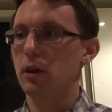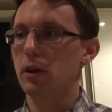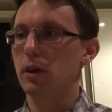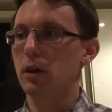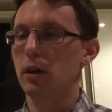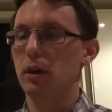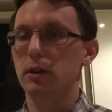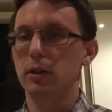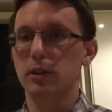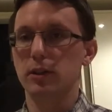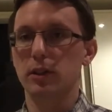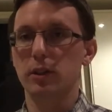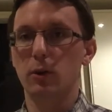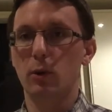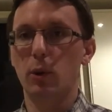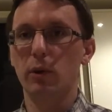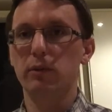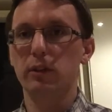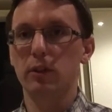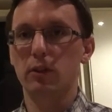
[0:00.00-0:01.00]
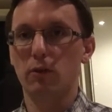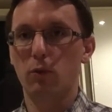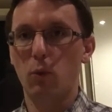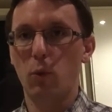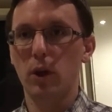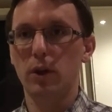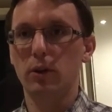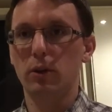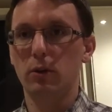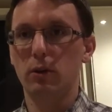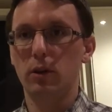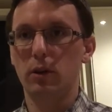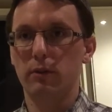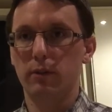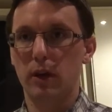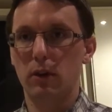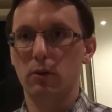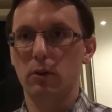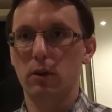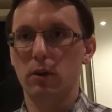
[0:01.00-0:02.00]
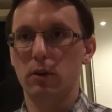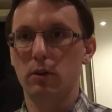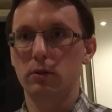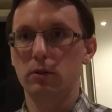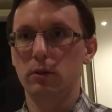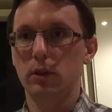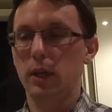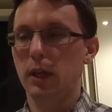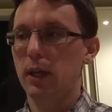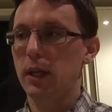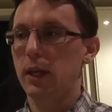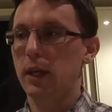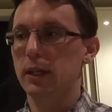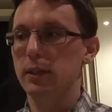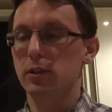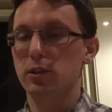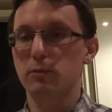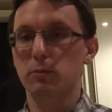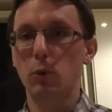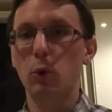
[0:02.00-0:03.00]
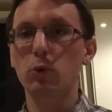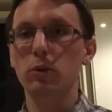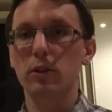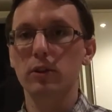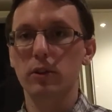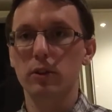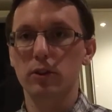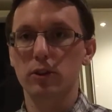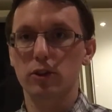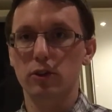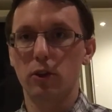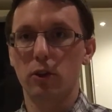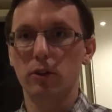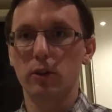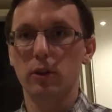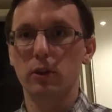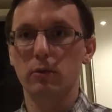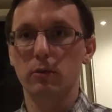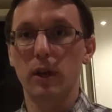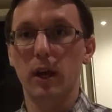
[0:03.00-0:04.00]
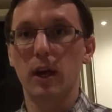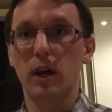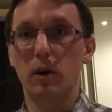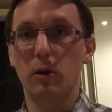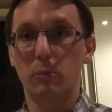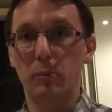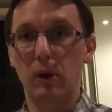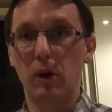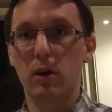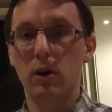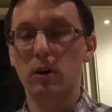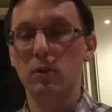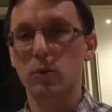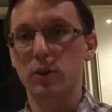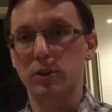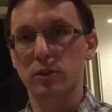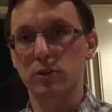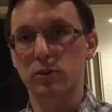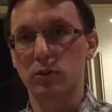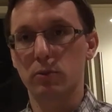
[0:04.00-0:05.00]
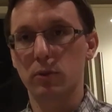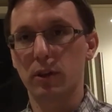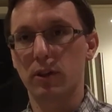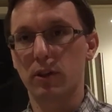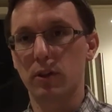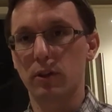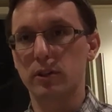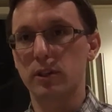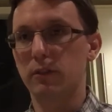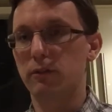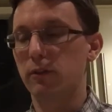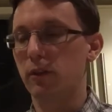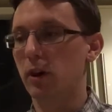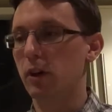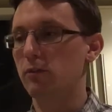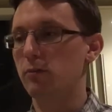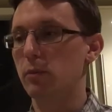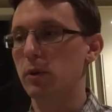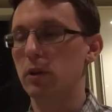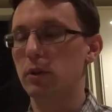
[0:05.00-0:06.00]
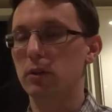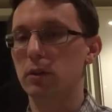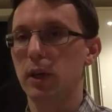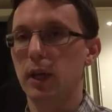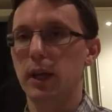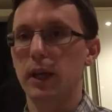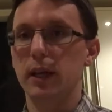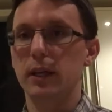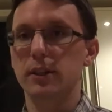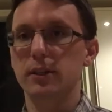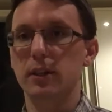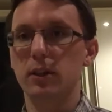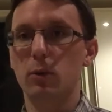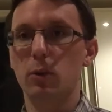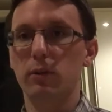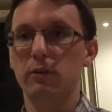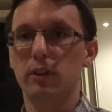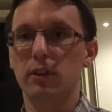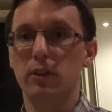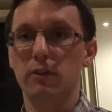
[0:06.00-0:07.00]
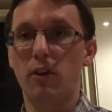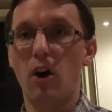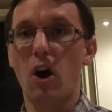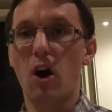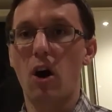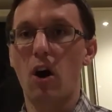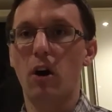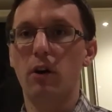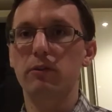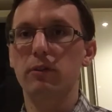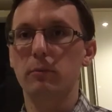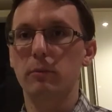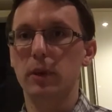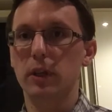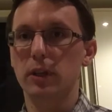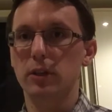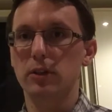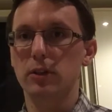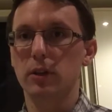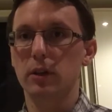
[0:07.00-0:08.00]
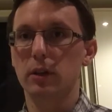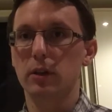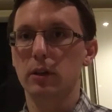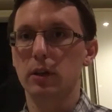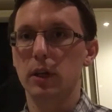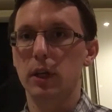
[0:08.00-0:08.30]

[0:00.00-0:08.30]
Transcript: It's the equivalent of 1 unit of alcohol. It's smaller than a shot that you get at a bar, which is normally 35 mil. It's the equivalent of half a miniature.